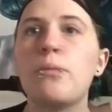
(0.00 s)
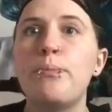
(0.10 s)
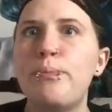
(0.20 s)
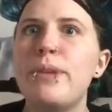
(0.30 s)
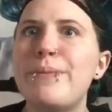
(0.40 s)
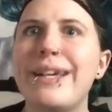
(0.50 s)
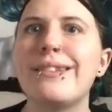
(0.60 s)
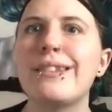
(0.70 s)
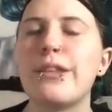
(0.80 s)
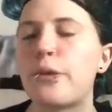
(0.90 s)
be
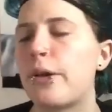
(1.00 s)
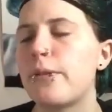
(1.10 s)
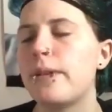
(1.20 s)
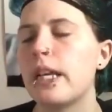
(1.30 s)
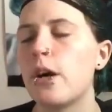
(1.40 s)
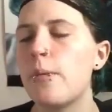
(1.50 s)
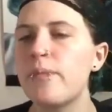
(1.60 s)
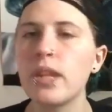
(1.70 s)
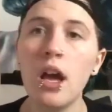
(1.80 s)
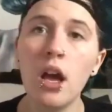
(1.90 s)
pasty throughout the video.
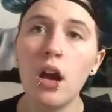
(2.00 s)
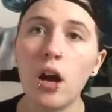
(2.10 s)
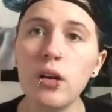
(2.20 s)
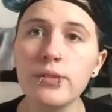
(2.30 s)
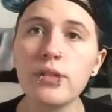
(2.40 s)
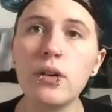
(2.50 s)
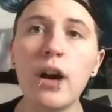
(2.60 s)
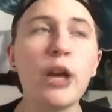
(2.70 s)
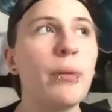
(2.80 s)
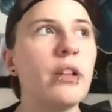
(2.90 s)
Also, I
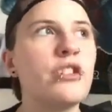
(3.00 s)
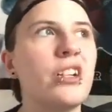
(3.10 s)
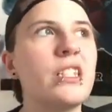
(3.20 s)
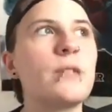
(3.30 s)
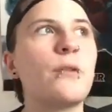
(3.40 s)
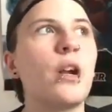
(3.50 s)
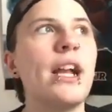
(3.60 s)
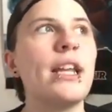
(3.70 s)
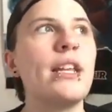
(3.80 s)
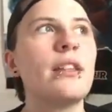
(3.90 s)
apologize for
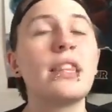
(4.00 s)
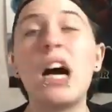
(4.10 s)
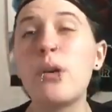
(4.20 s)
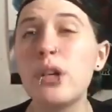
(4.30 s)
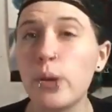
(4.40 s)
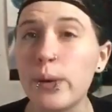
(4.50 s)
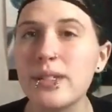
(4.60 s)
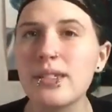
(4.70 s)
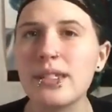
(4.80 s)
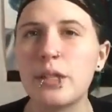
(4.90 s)
any loud
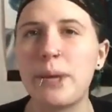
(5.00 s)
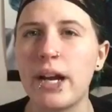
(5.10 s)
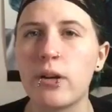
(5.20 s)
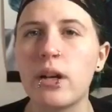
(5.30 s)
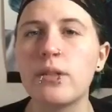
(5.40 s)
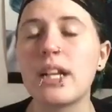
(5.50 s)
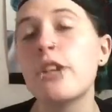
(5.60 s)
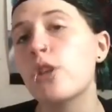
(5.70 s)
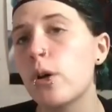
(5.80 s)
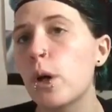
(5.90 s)
noises in the background. I
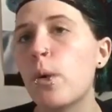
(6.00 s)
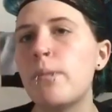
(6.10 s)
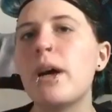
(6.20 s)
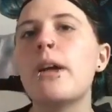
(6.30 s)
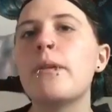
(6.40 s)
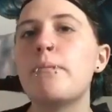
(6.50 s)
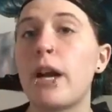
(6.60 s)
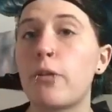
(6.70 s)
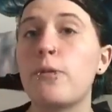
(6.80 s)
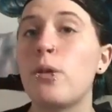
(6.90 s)
don't know what my
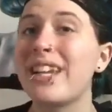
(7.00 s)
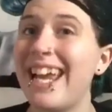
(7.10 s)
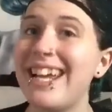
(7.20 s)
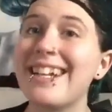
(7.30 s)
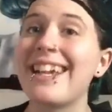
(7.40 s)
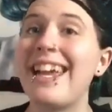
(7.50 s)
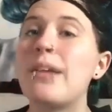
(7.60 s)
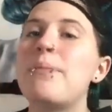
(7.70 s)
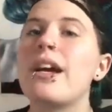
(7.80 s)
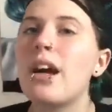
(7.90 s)
microphone can and
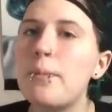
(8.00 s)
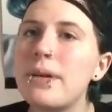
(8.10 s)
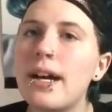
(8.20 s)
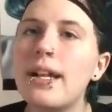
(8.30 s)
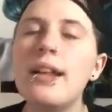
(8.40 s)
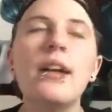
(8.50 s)
can't pick up yet.